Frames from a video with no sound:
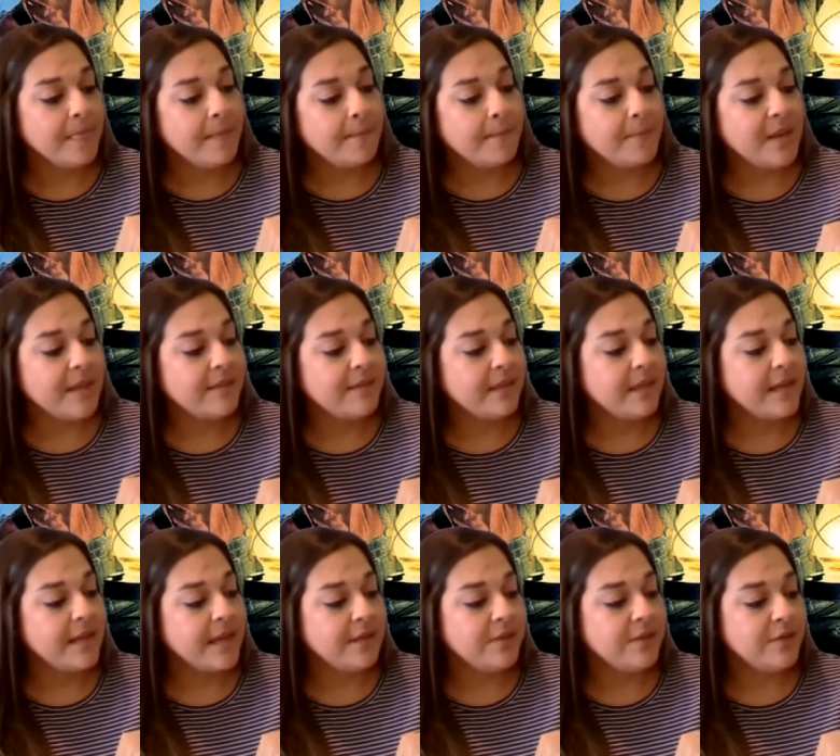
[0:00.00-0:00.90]
By then
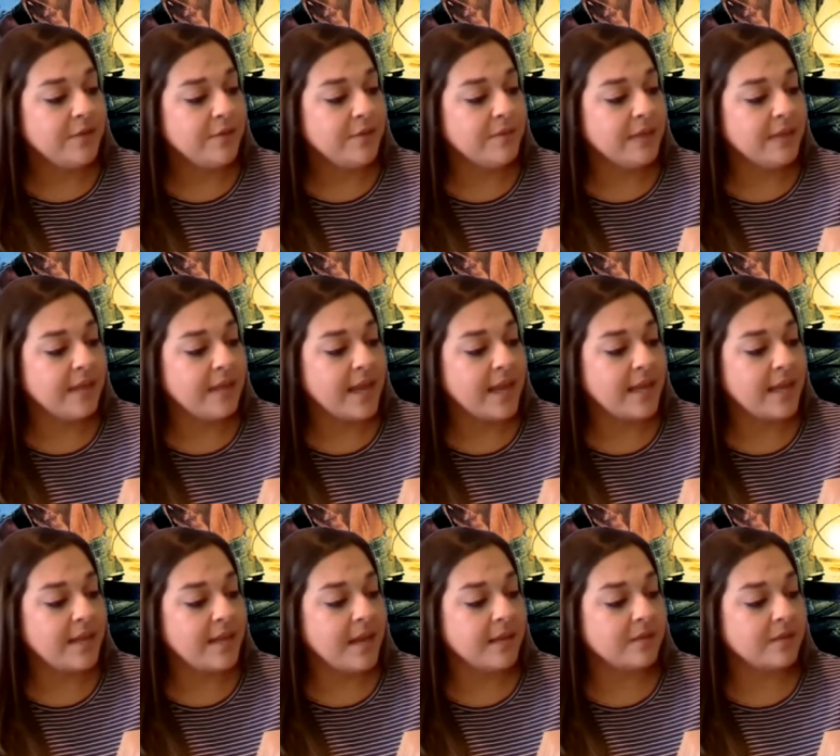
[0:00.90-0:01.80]
I knew they had
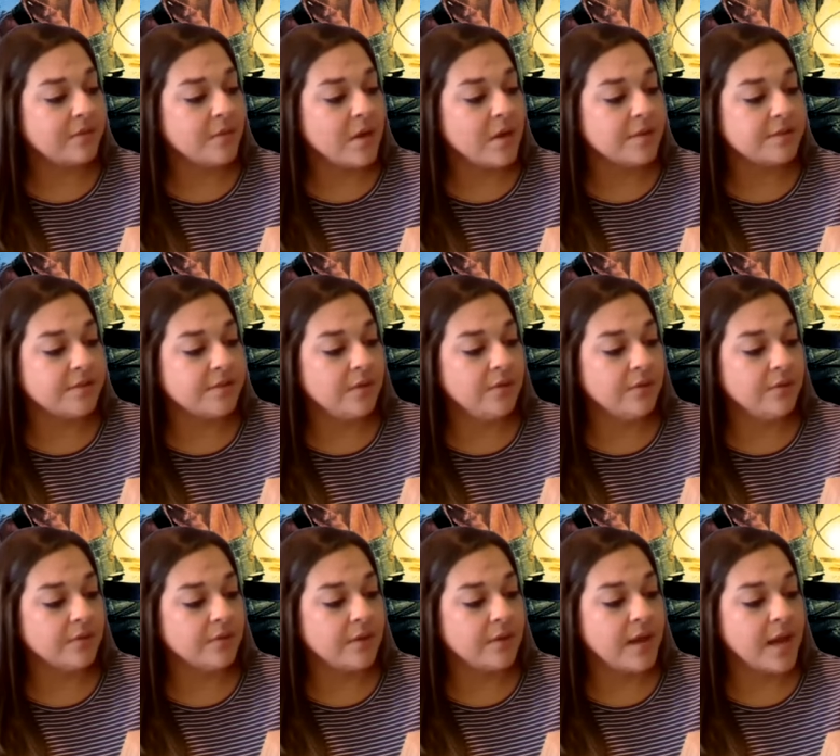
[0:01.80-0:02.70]
not crossed
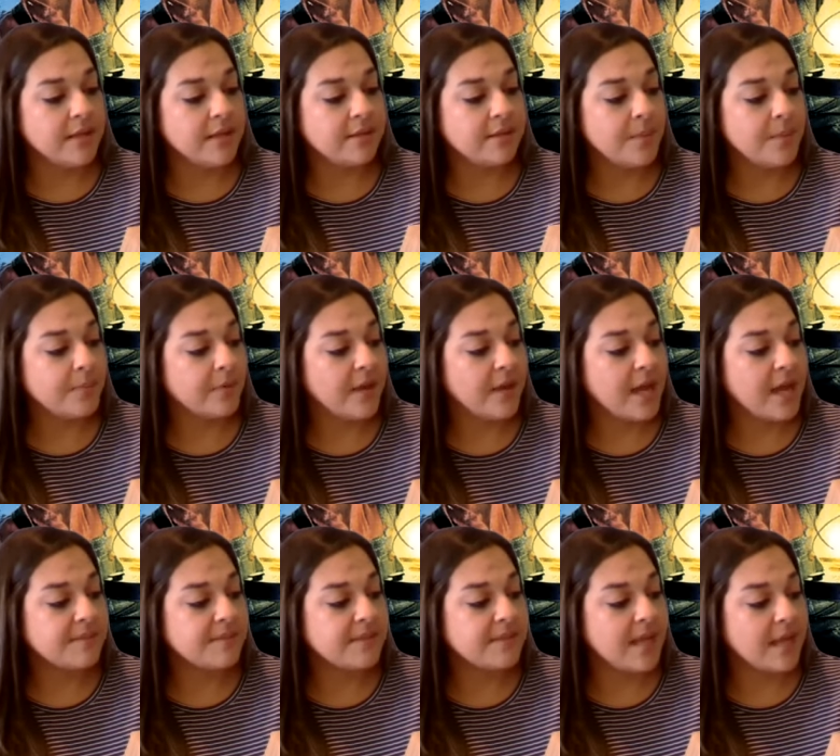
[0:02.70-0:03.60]
over. I thought
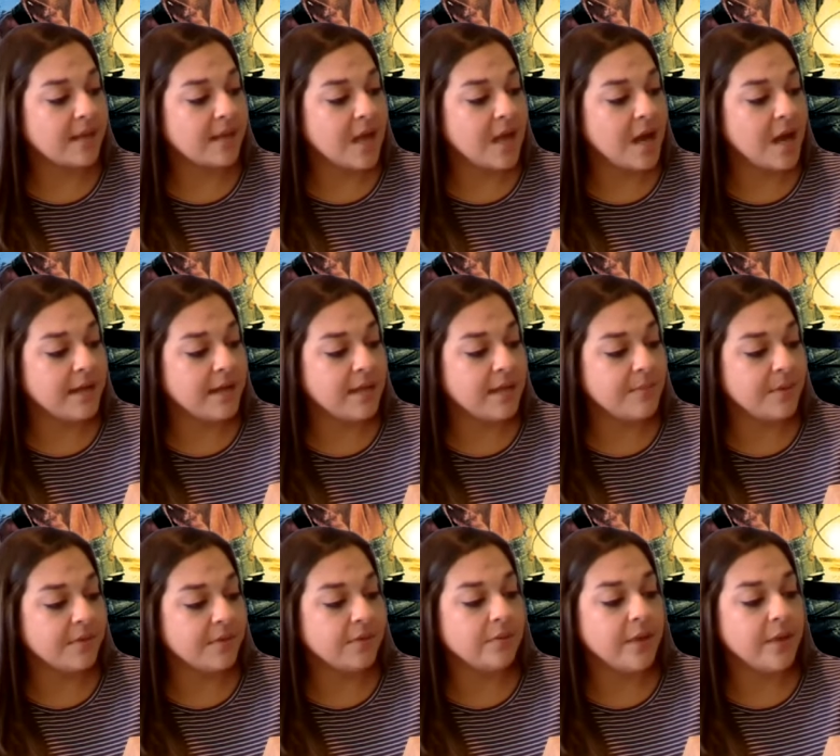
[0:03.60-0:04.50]
perhaps they had caught him on
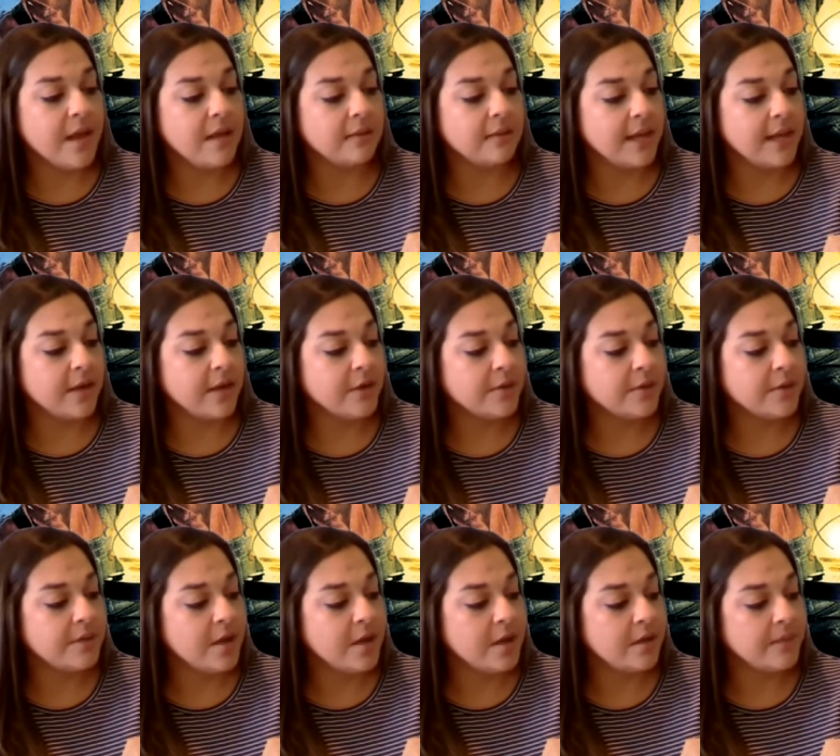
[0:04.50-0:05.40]
the ground. I hurried
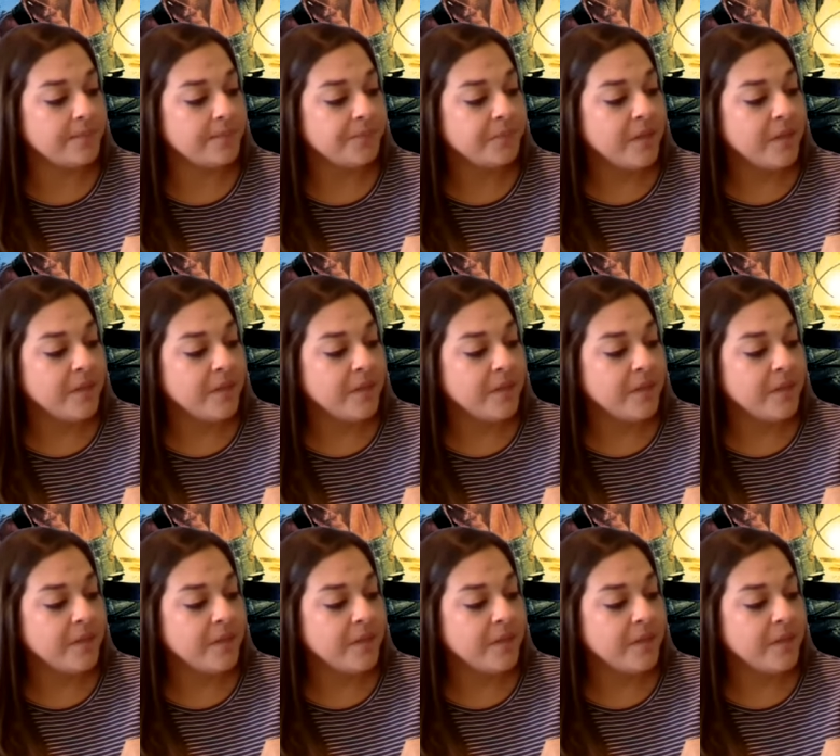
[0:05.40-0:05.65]
on.